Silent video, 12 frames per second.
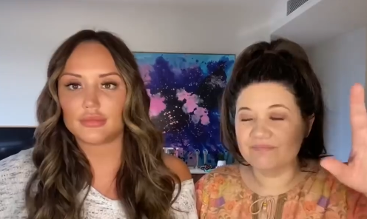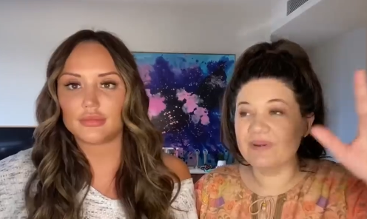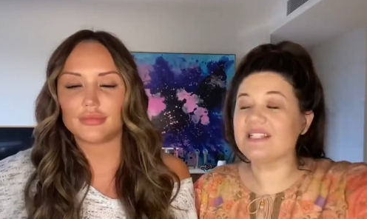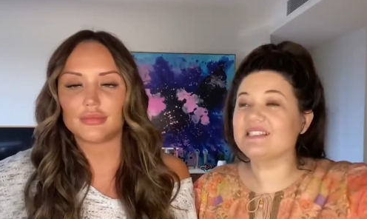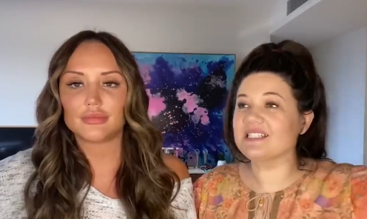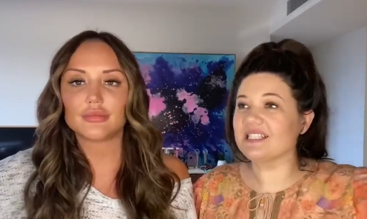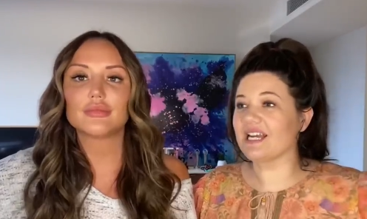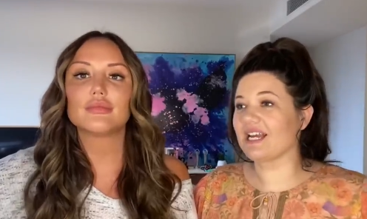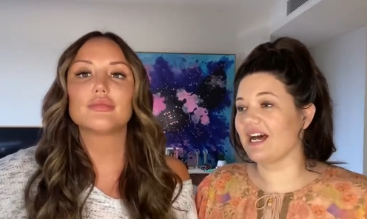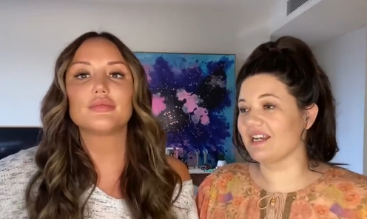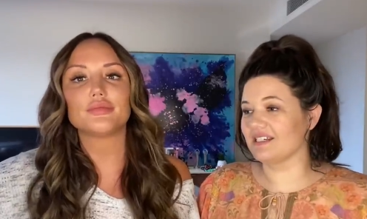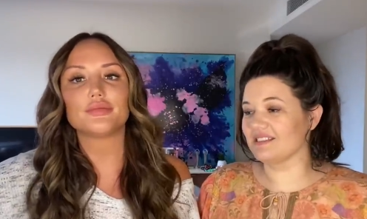Speaker 1: Basically, I
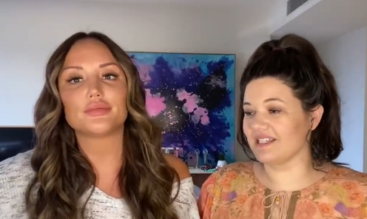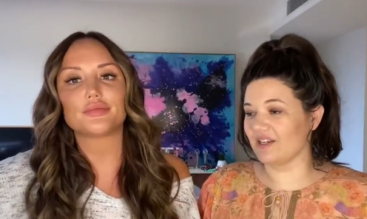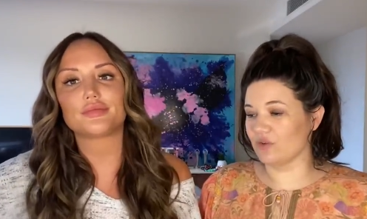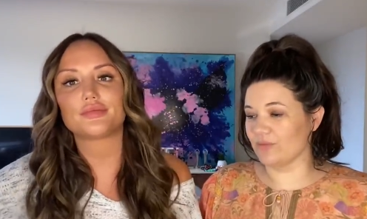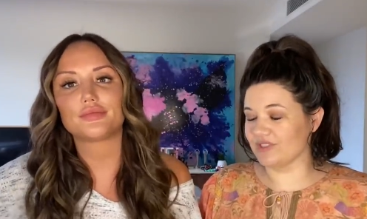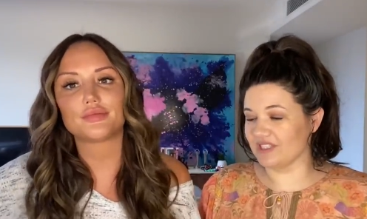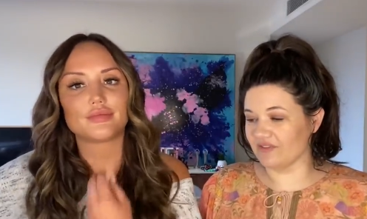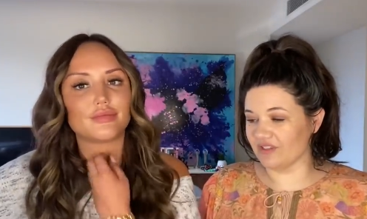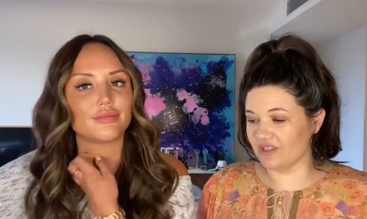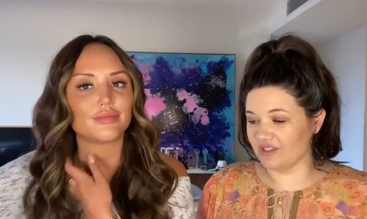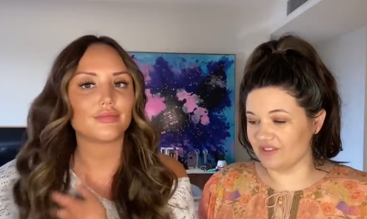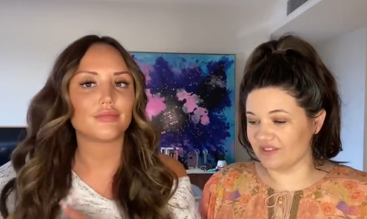can't understand almost
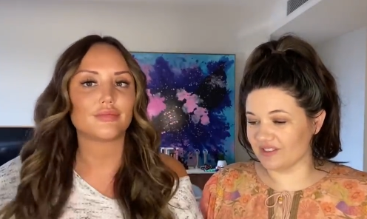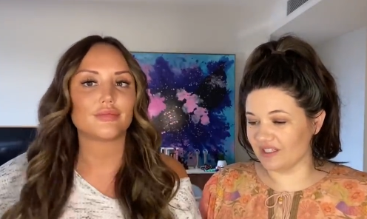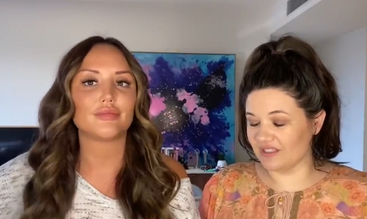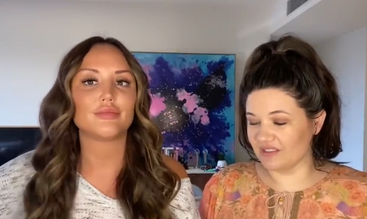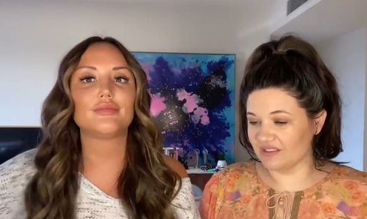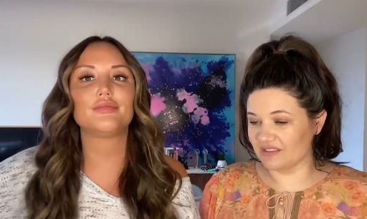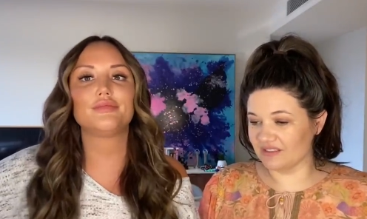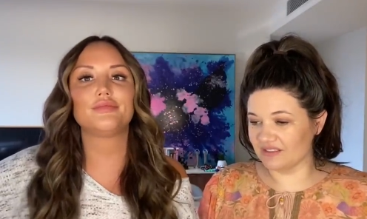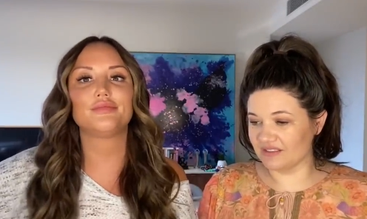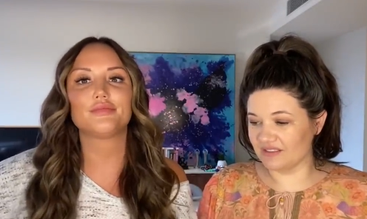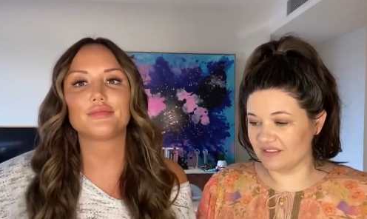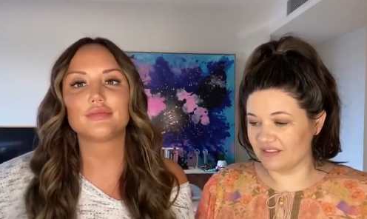everything you say. Mm.
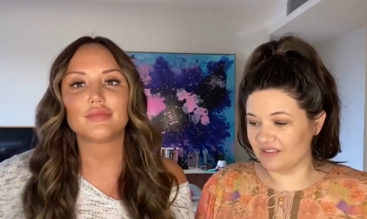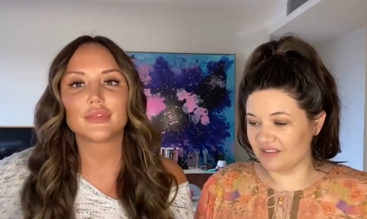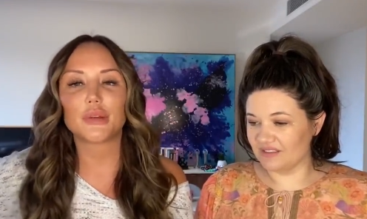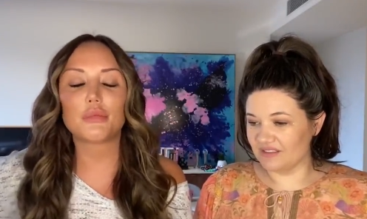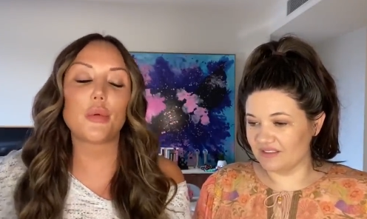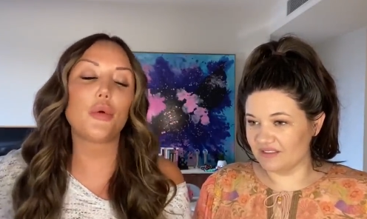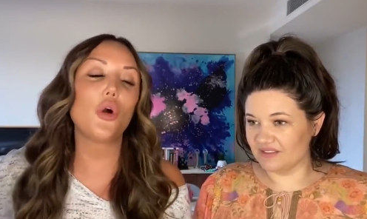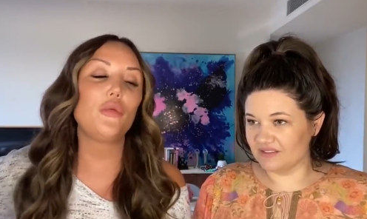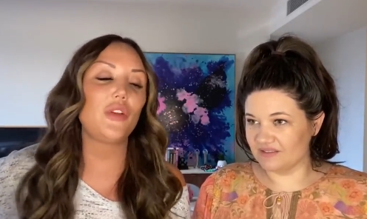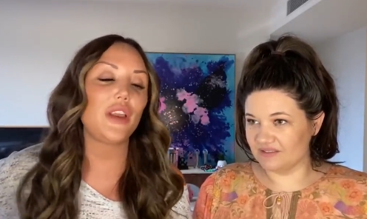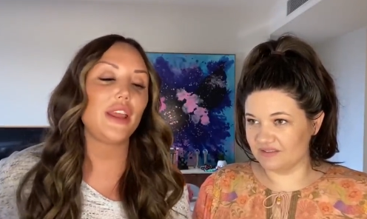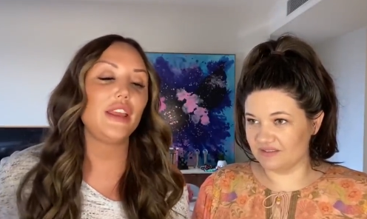
Speaker 2: But
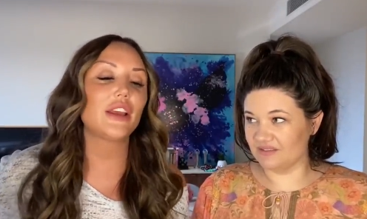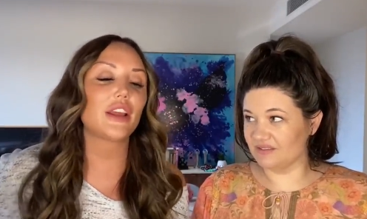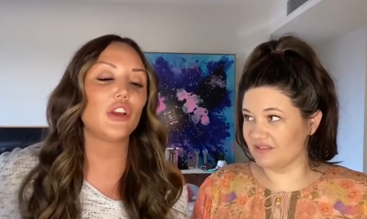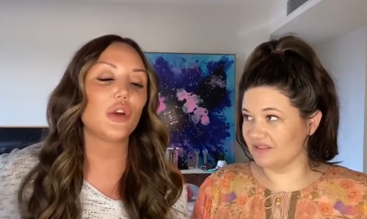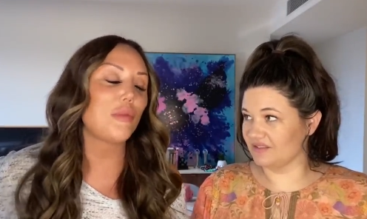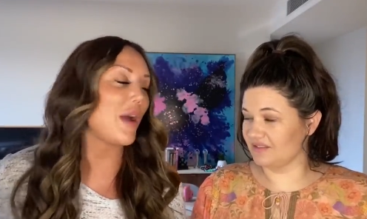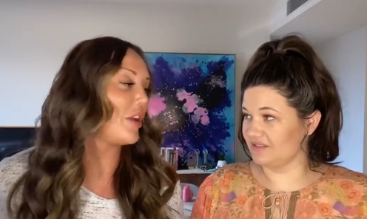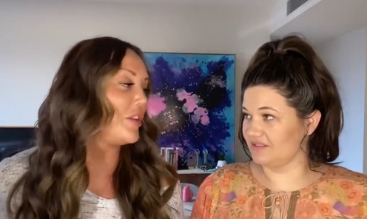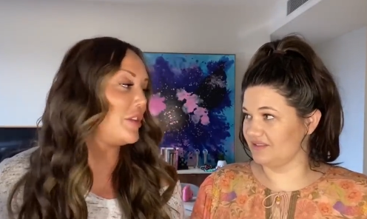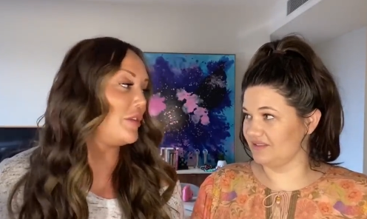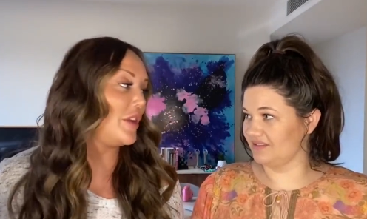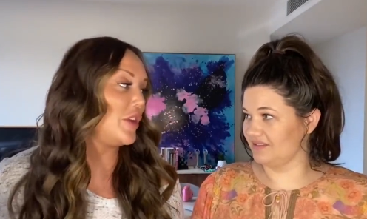hopefully you can look back on
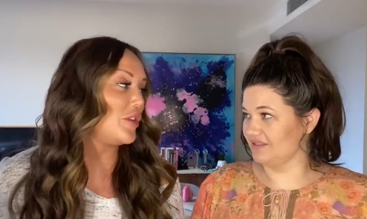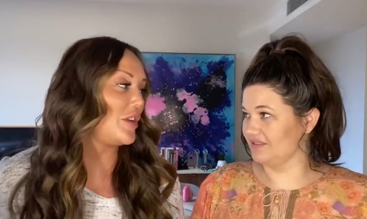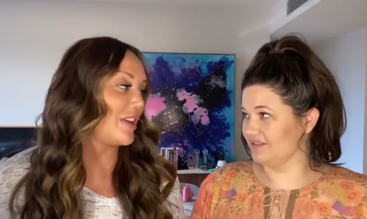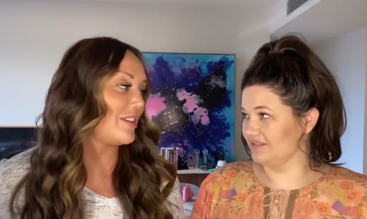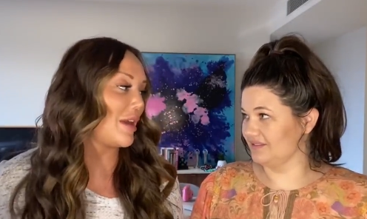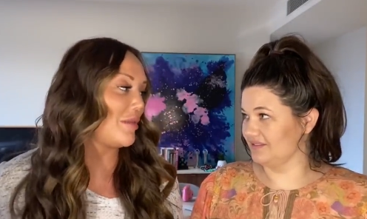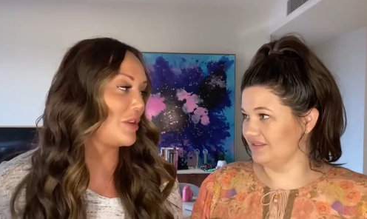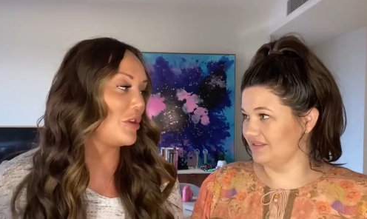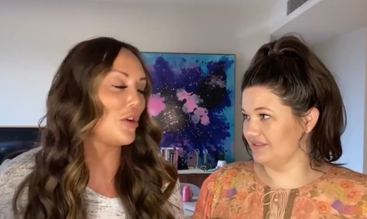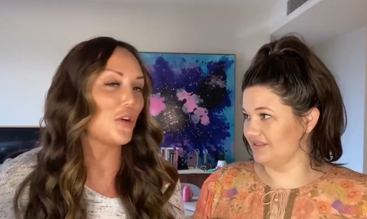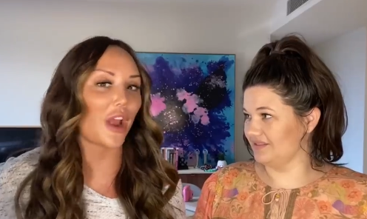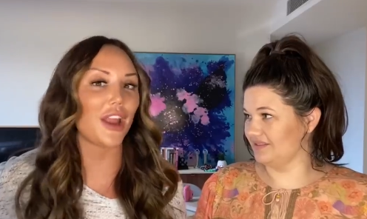this video next time I
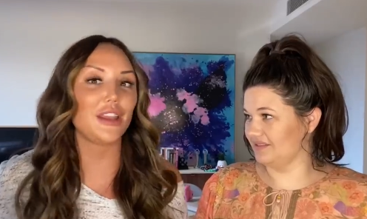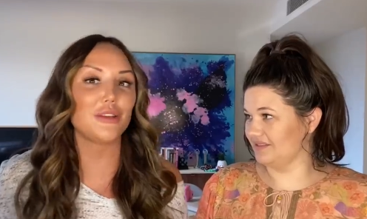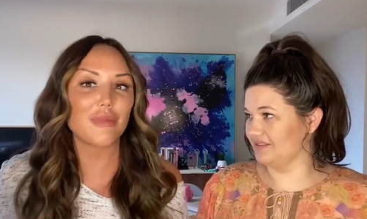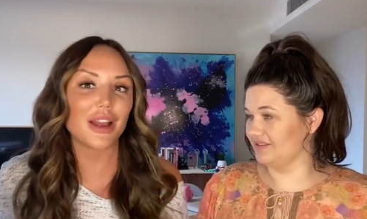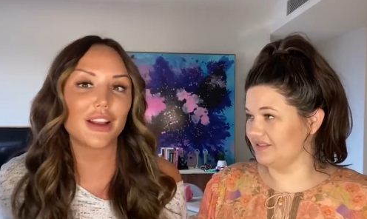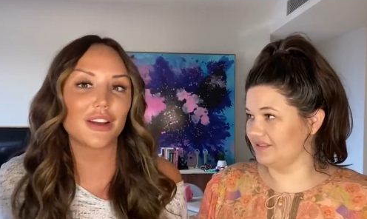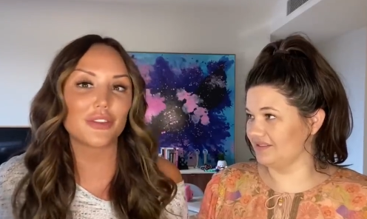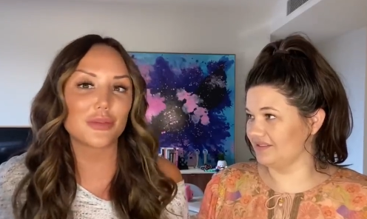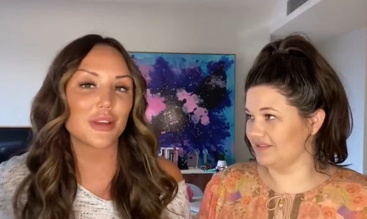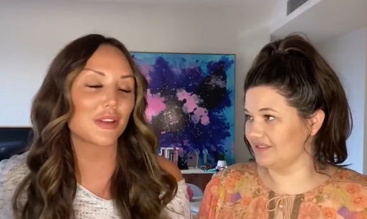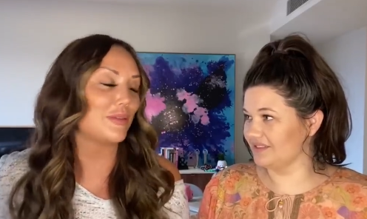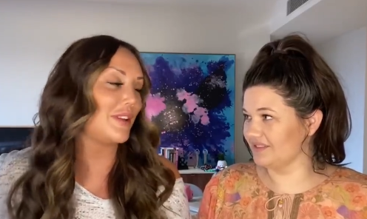talk and you might have some
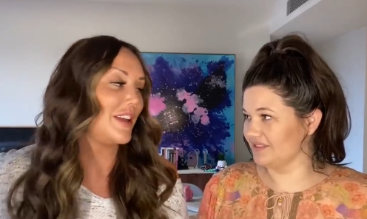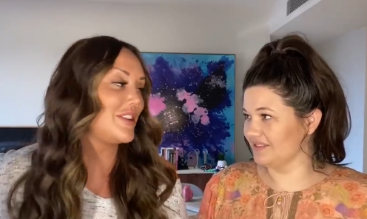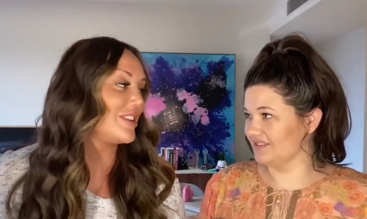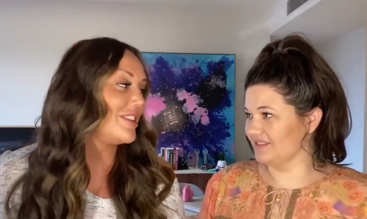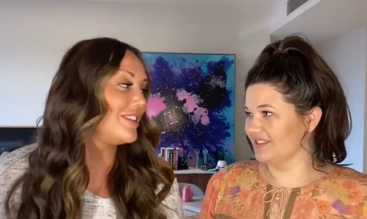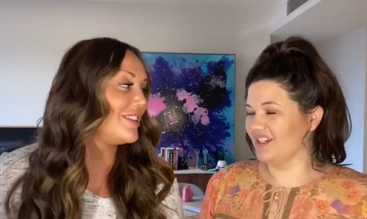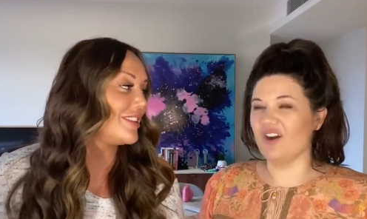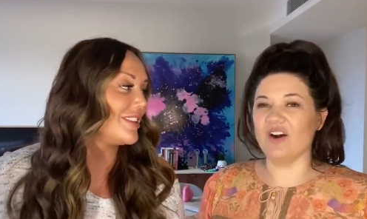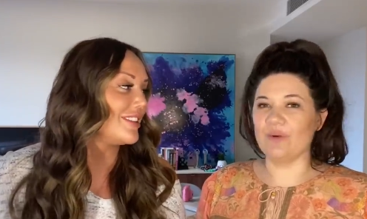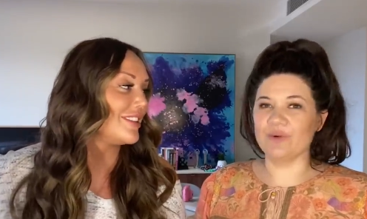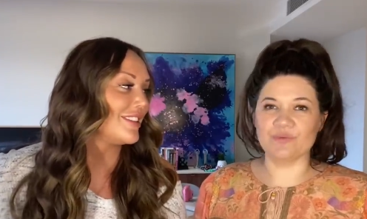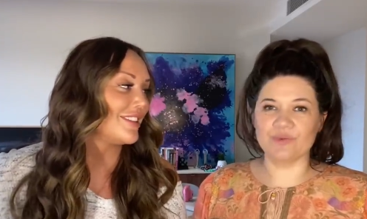explanations. Oh,
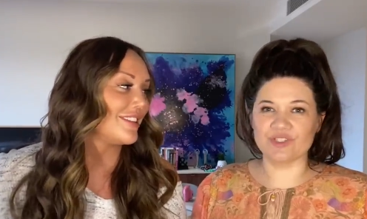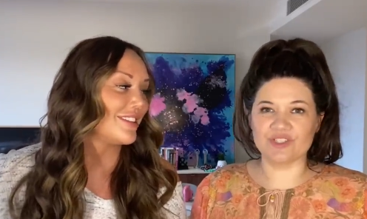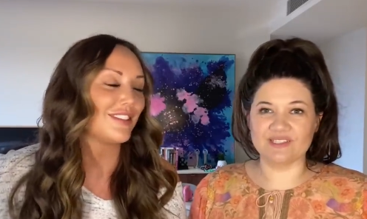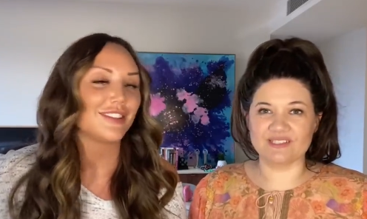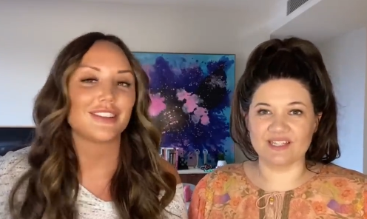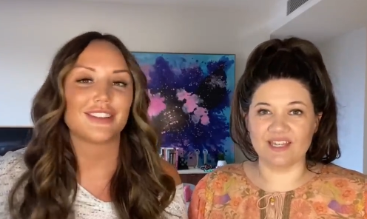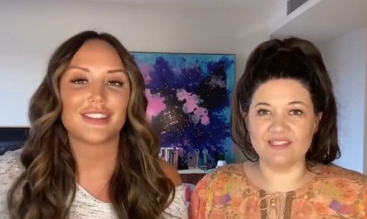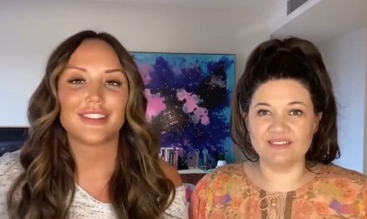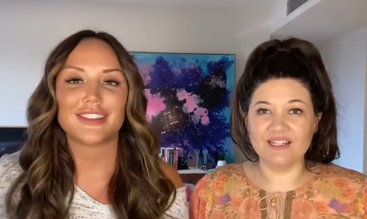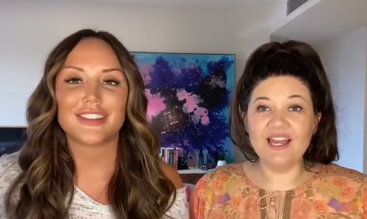I wouldn't
Speaker 1: watch this again.